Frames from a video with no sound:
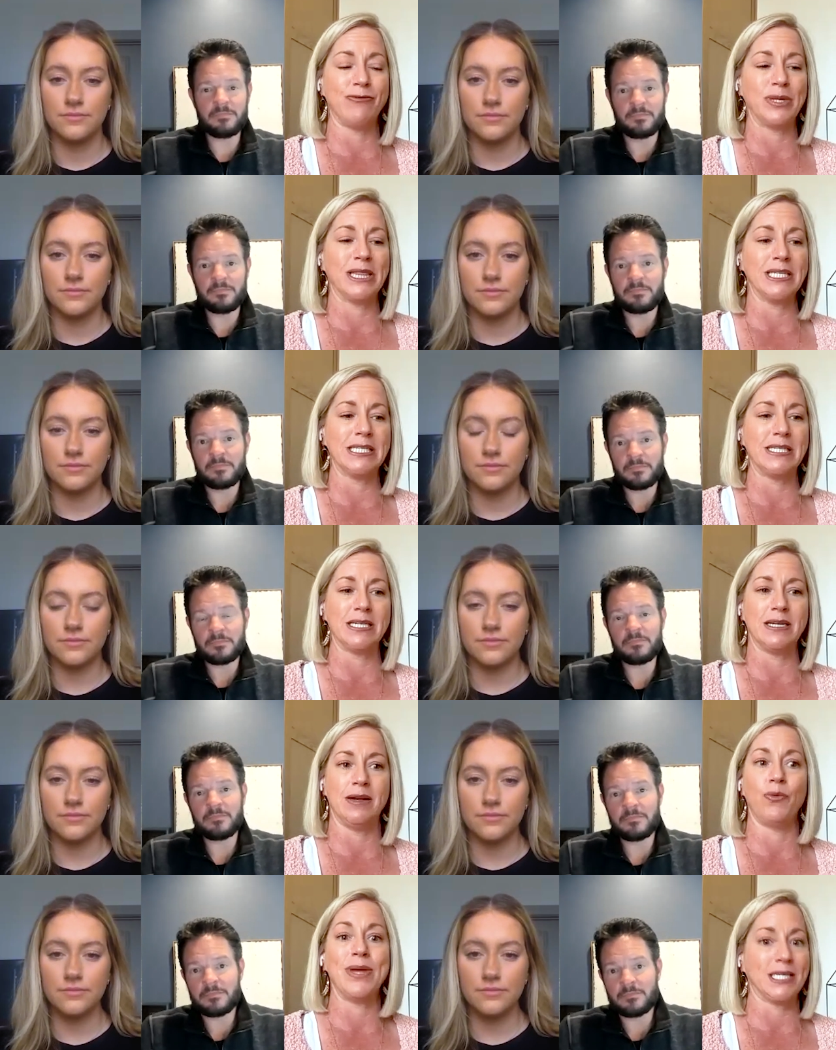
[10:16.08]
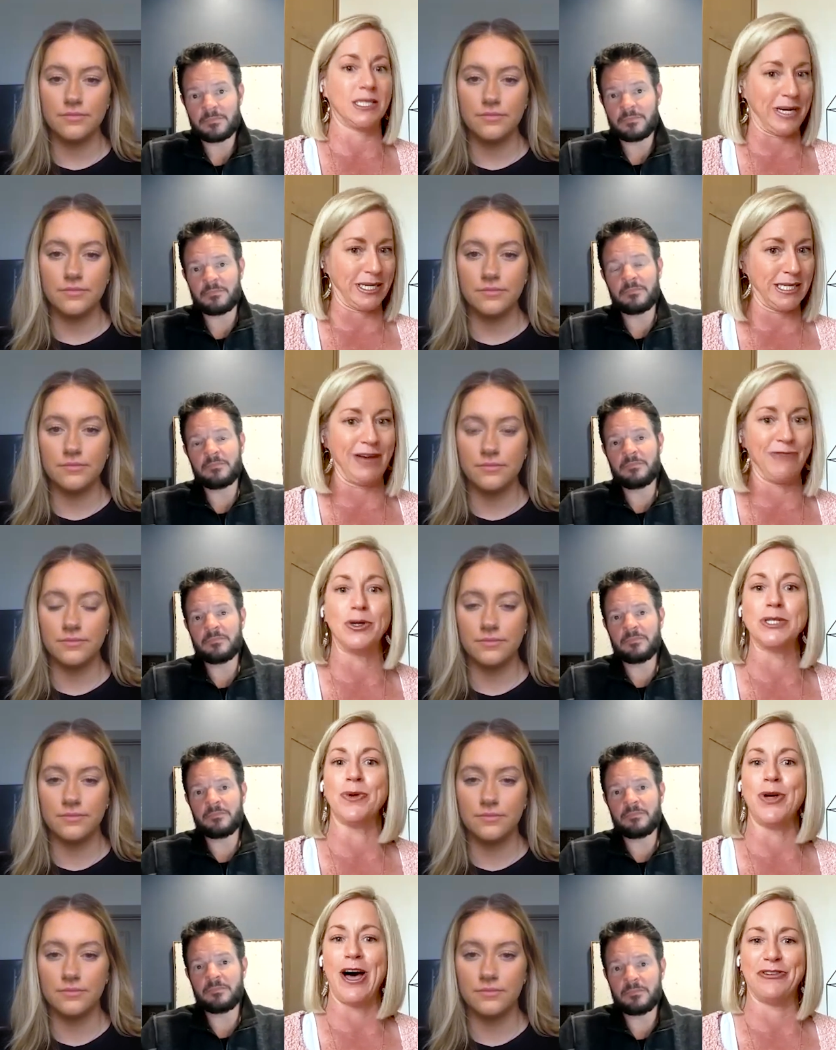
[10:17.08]
Speaker 1: we have one listed we expect to have
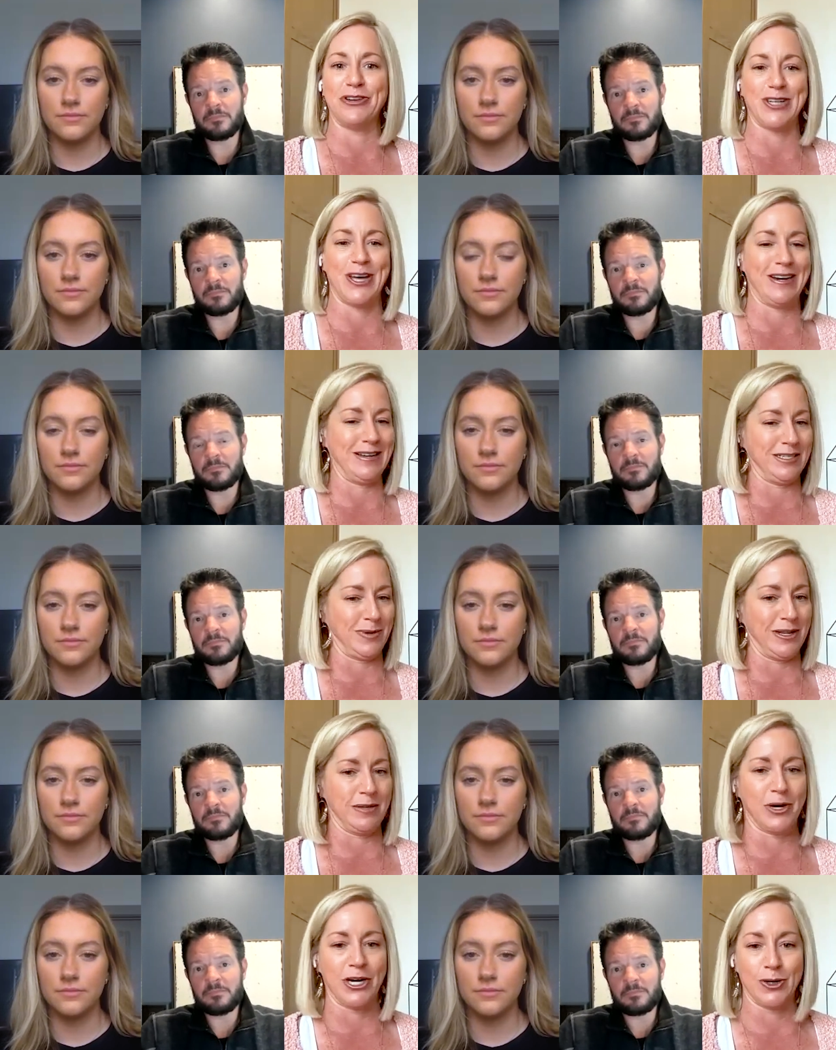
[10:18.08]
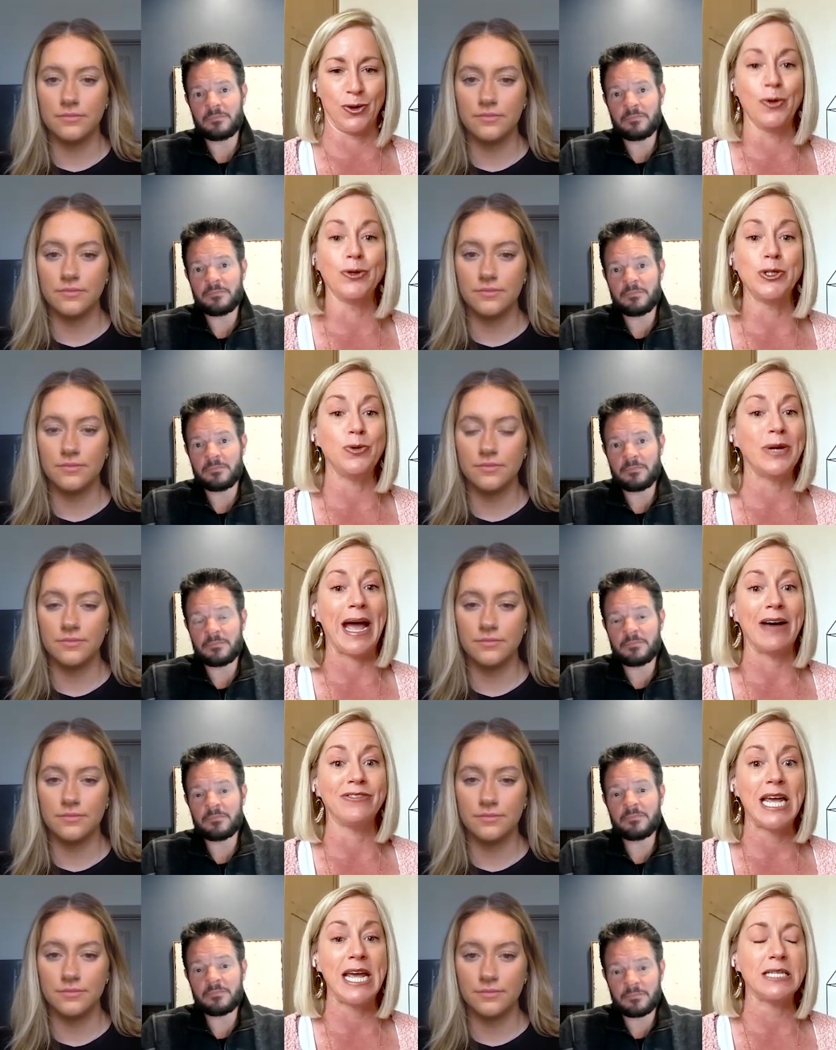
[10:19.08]
multiple offers on it it's been on the market a whole two and a
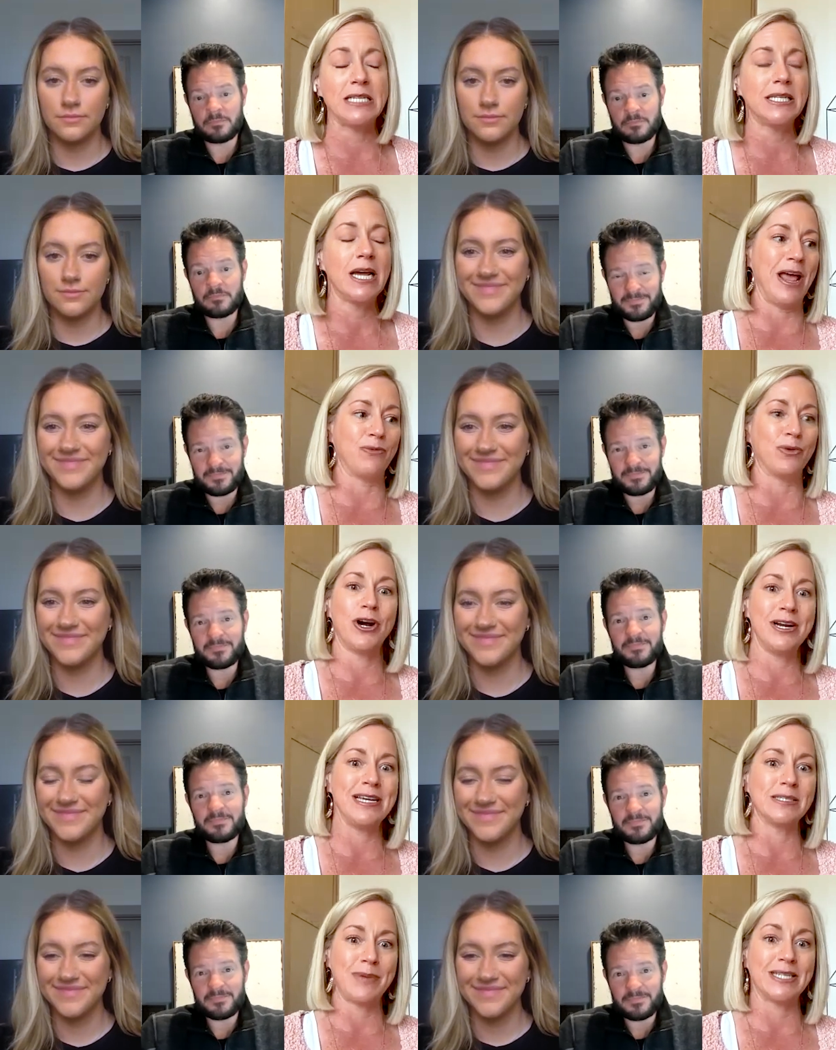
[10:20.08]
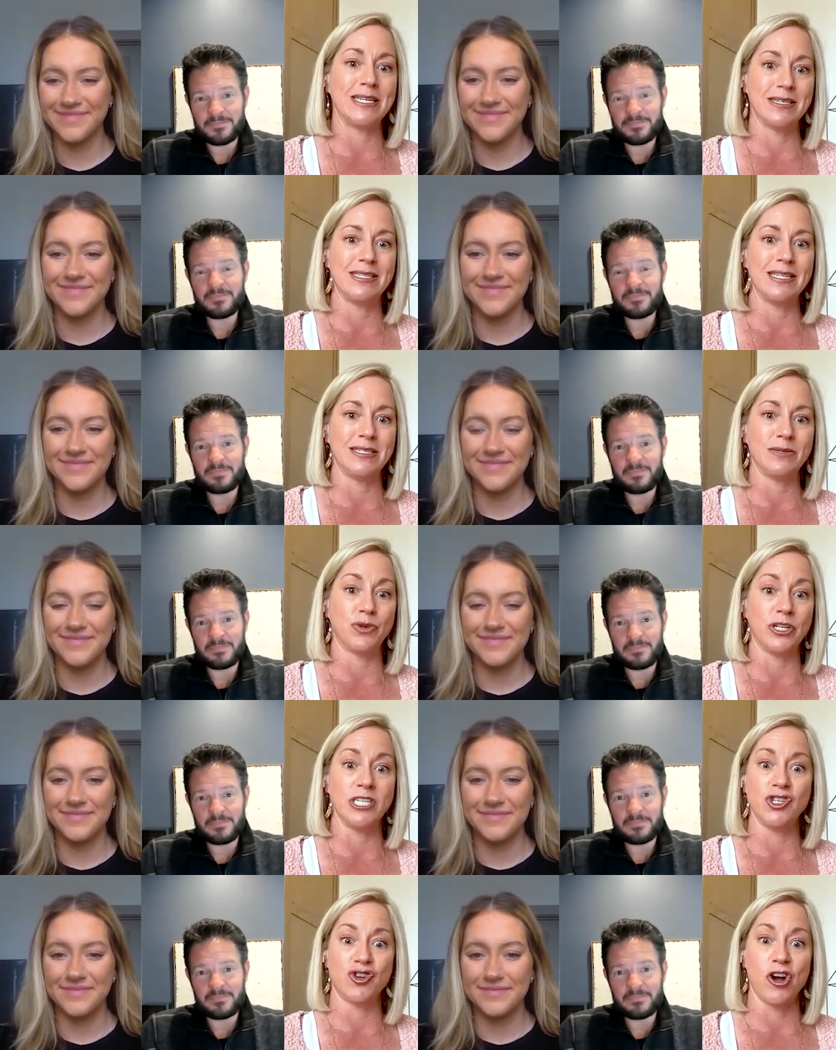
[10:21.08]
half days and, and we're already expecting to see some
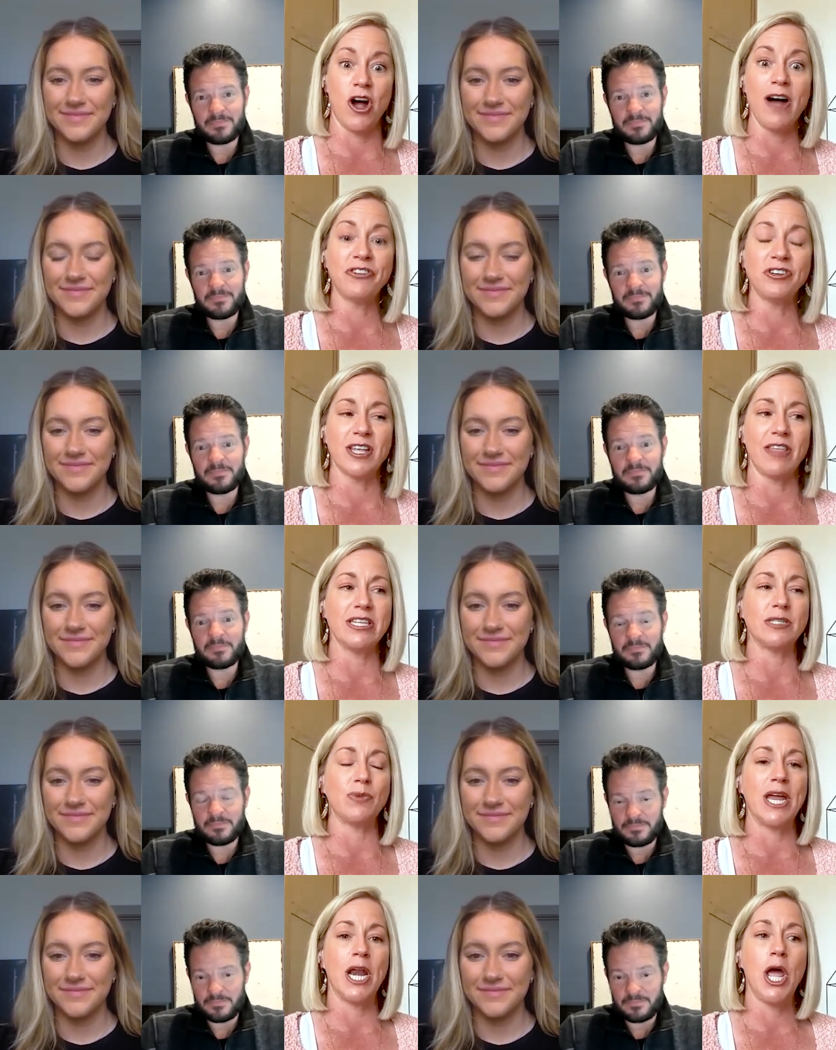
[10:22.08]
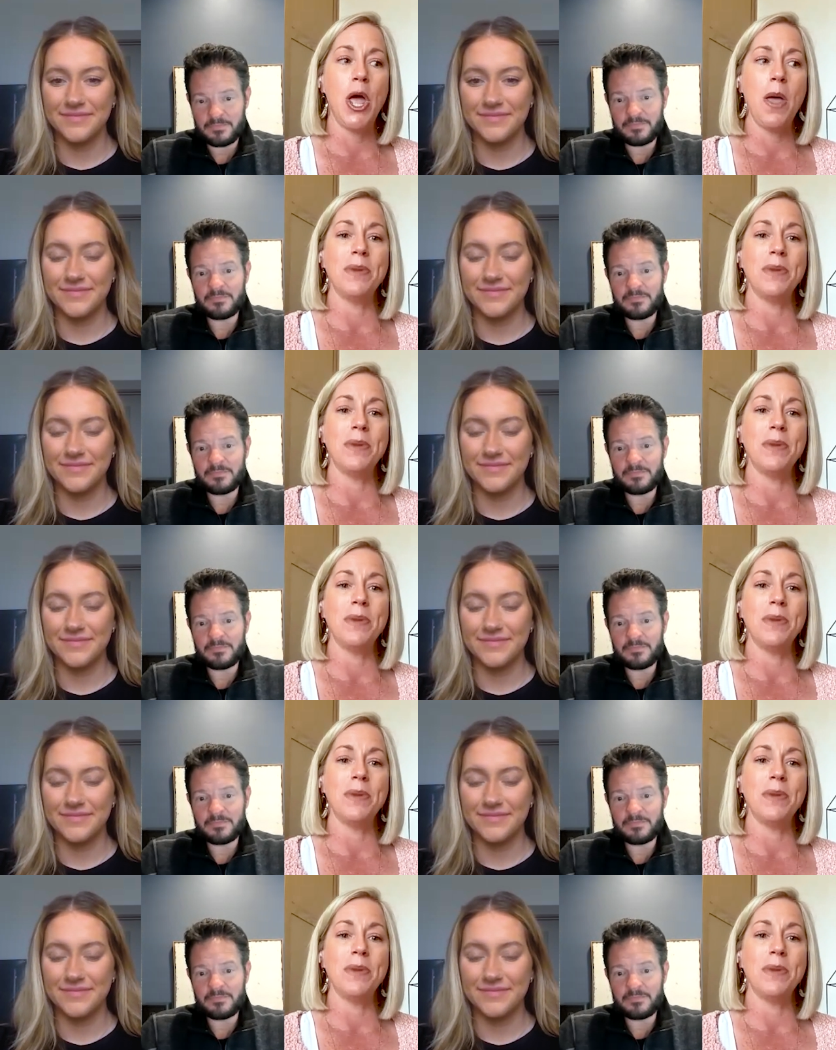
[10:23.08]
really strong offers on this one